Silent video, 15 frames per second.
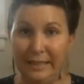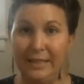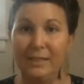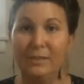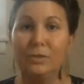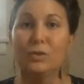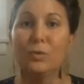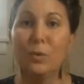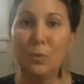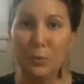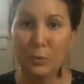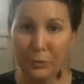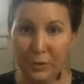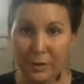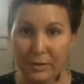
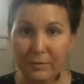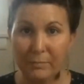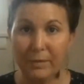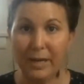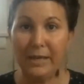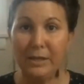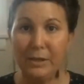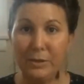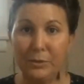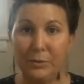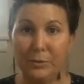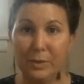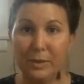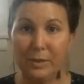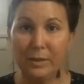controlled by
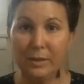you